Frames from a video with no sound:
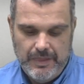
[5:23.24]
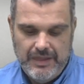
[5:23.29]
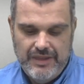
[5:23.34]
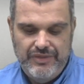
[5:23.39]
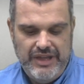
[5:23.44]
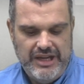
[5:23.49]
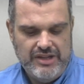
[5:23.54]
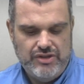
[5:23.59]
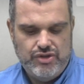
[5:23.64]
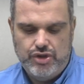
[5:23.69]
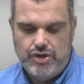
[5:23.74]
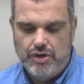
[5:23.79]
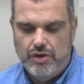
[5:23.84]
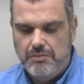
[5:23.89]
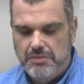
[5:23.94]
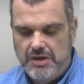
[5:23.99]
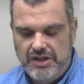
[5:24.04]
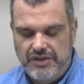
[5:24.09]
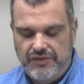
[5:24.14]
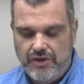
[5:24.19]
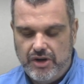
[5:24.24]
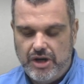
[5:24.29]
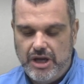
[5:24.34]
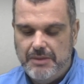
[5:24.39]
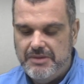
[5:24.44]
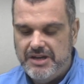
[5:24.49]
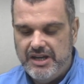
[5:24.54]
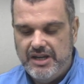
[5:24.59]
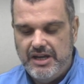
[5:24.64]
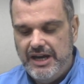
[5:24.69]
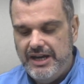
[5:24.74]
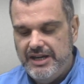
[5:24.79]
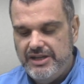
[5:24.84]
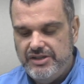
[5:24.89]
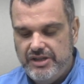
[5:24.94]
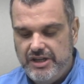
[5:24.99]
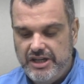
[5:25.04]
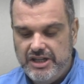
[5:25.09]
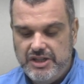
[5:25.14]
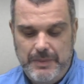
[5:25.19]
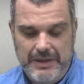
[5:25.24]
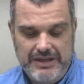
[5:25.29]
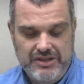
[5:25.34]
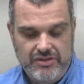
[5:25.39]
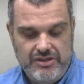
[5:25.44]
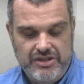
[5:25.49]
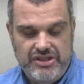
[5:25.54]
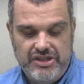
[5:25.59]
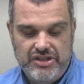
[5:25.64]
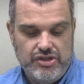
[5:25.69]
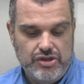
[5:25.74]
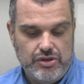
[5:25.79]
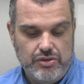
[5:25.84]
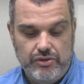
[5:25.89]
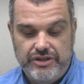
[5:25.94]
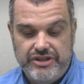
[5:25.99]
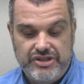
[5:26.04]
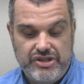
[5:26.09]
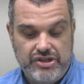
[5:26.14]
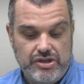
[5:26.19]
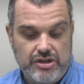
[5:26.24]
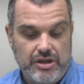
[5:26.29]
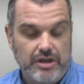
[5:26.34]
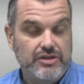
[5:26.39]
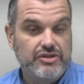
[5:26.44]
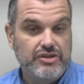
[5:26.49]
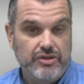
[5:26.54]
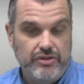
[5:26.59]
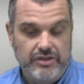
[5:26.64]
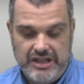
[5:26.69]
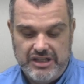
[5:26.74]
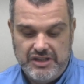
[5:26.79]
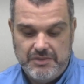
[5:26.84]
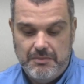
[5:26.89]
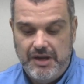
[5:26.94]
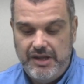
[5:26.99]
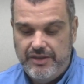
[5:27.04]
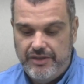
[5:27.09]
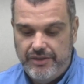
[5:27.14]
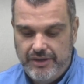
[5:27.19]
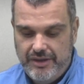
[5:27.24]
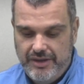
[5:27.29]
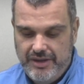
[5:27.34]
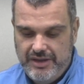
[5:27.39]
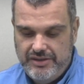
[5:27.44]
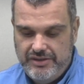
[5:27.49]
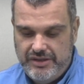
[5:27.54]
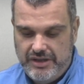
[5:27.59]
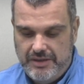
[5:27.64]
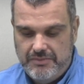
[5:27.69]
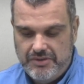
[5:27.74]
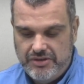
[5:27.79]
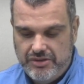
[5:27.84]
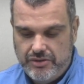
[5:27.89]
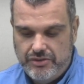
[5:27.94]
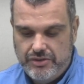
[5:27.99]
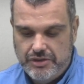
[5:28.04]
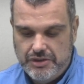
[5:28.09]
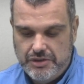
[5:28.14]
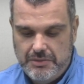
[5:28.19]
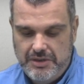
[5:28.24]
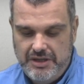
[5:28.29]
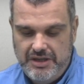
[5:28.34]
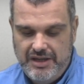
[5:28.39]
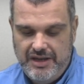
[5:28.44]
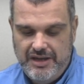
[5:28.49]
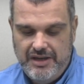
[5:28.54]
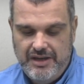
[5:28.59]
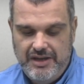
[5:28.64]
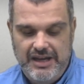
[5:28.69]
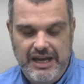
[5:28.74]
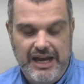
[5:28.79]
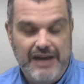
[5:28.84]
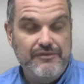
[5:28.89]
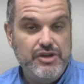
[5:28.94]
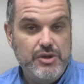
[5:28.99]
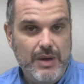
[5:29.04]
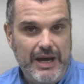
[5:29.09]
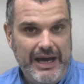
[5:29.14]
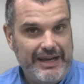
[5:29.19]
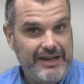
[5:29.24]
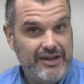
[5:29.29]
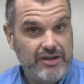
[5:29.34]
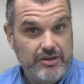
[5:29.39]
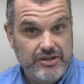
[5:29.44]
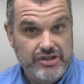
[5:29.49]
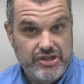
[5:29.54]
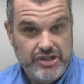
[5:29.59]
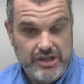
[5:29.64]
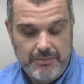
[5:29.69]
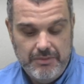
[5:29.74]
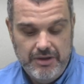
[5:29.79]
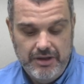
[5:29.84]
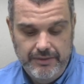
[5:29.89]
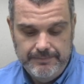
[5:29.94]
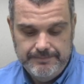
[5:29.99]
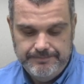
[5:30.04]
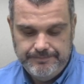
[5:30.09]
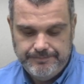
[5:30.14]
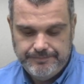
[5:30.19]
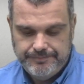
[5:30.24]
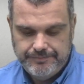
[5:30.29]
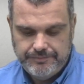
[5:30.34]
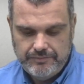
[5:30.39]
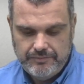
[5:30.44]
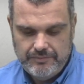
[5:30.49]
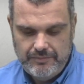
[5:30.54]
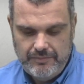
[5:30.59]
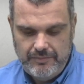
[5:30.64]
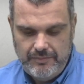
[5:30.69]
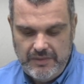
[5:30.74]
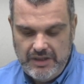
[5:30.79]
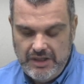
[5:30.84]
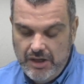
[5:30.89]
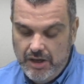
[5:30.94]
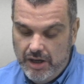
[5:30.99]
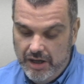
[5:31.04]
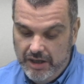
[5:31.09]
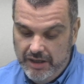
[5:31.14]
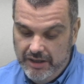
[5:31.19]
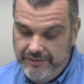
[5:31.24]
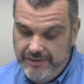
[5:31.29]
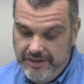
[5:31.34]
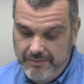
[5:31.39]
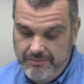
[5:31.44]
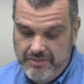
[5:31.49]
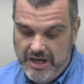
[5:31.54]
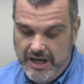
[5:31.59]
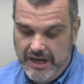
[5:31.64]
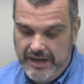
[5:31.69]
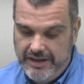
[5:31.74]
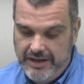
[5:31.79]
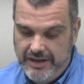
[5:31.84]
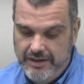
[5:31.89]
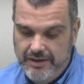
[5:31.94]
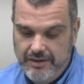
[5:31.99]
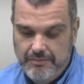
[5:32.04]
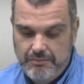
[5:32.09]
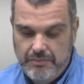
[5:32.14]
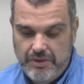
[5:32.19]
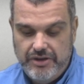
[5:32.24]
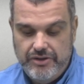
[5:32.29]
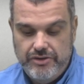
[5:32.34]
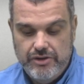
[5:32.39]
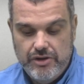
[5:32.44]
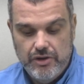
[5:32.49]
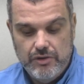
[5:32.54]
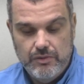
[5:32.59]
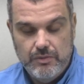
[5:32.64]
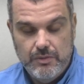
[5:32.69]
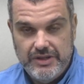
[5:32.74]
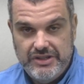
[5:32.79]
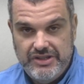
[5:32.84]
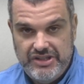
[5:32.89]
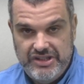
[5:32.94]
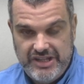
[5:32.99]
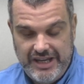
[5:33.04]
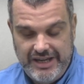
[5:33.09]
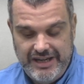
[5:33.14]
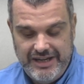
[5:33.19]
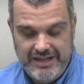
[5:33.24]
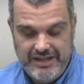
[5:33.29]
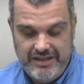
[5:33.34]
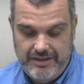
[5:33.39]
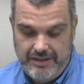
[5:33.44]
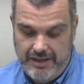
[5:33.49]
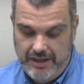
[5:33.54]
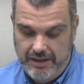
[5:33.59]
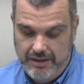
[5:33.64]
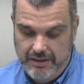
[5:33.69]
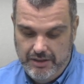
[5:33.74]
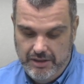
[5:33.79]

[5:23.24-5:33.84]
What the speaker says: "Thanks so much for coming, guys, especially since school doesn't start until next month," said Mr. Tushman. "Have you had a good summer?" All of them nodded, but no one said anything.